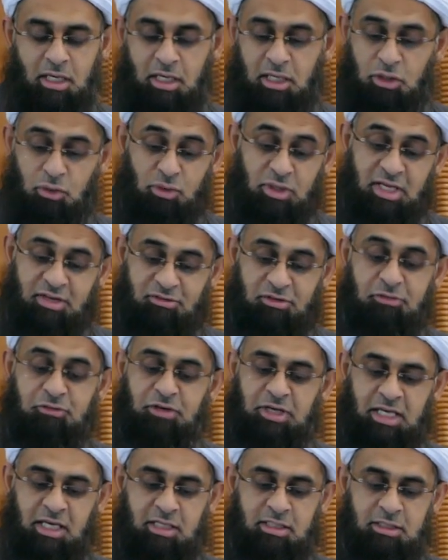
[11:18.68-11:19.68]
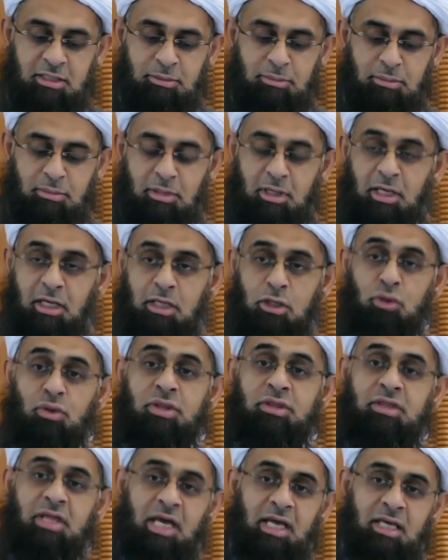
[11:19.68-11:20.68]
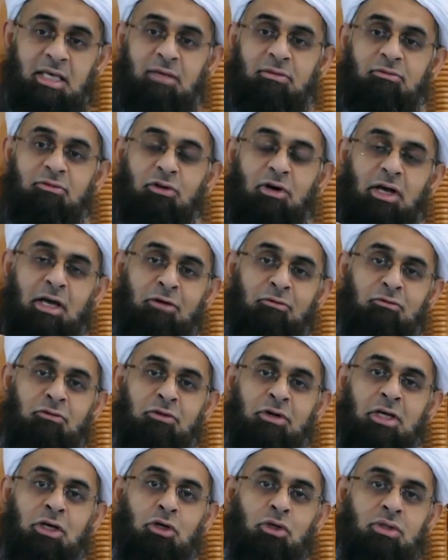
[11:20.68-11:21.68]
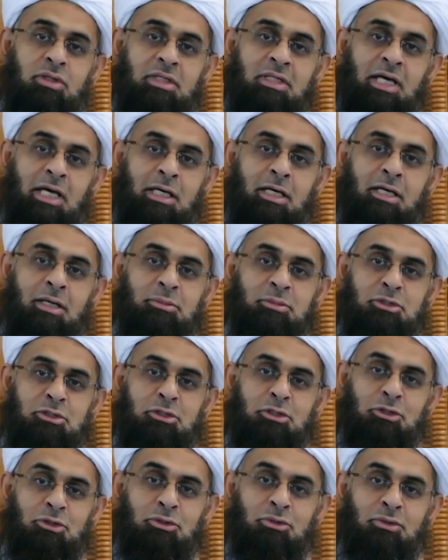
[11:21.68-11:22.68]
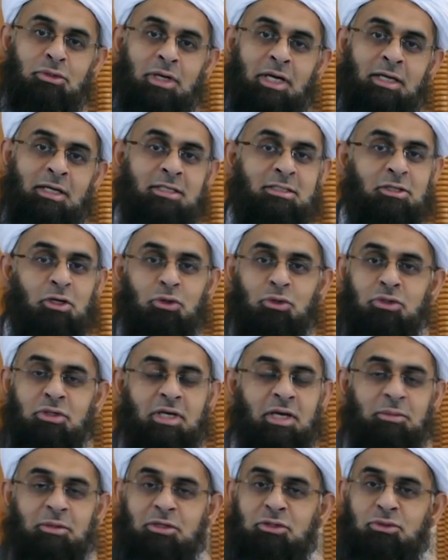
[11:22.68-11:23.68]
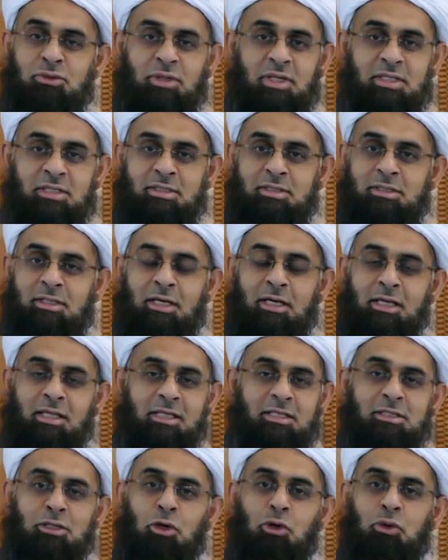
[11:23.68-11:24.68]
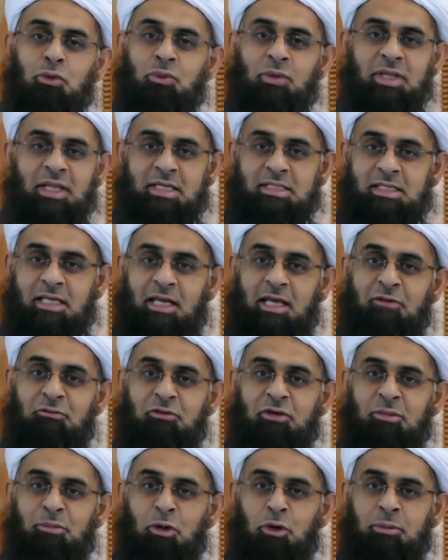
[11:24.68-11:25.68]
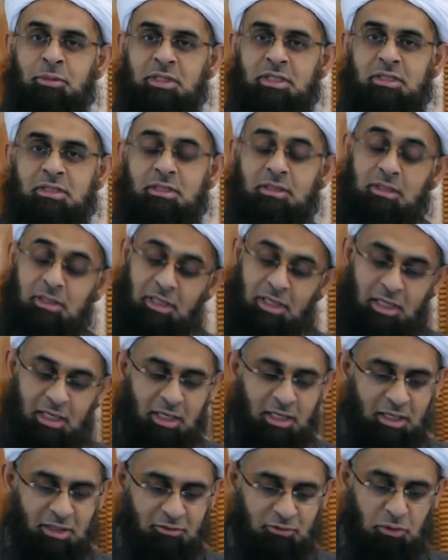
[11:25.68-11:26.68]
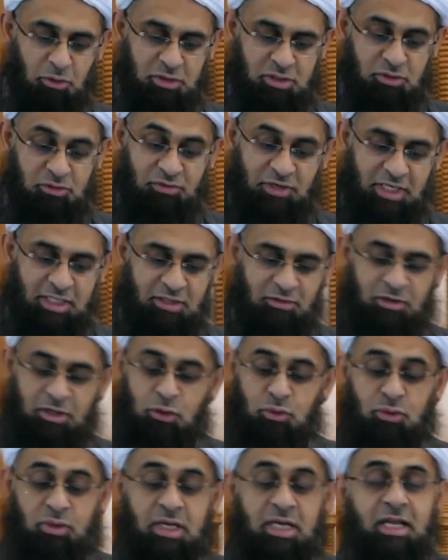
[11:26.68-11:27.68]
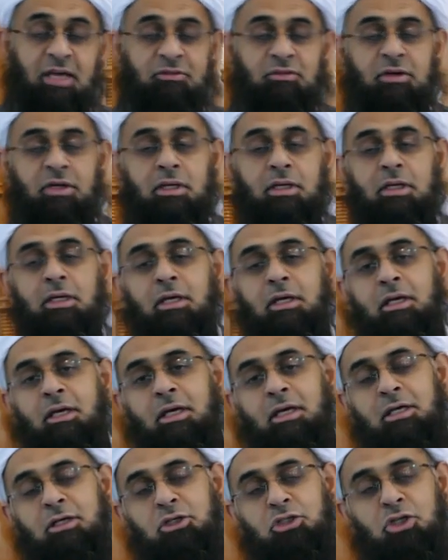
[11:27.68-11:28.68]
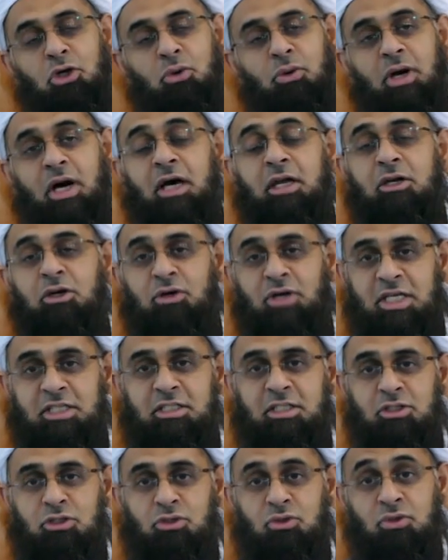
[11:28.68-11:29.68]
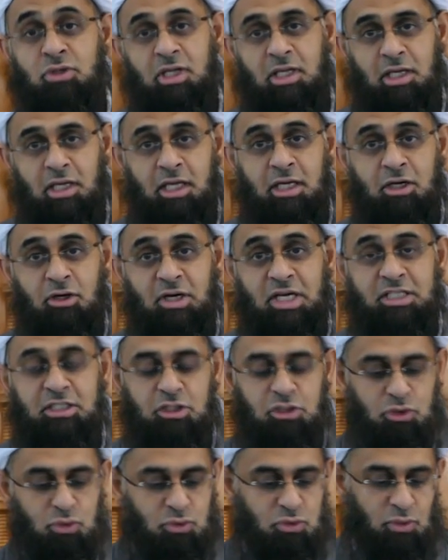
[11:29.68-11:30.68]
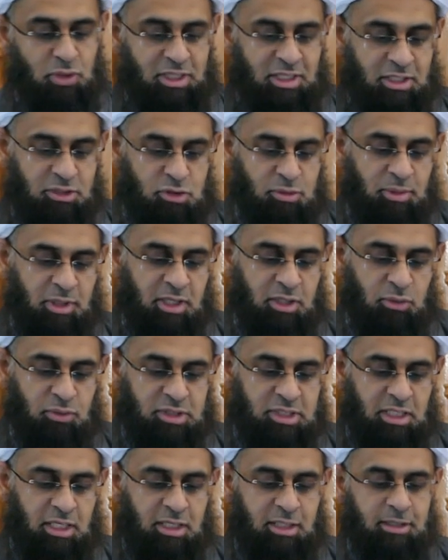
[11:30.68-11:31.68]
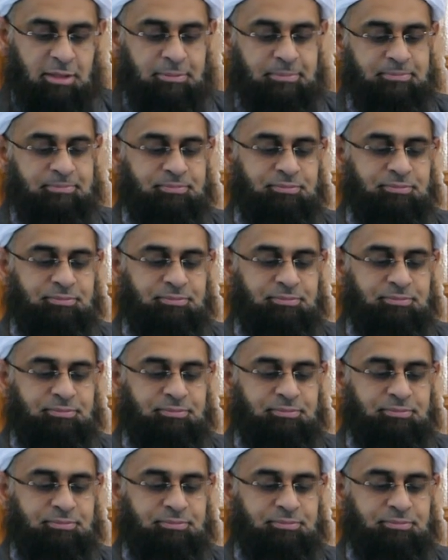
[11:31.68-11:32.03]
You never forget Him. You thank Him for every good that comes to you. And there's a good coming to us. There's a good with us at every moment. Of course, it's very different. You never show ingratitude to Allah subhanahu wa ta'ala.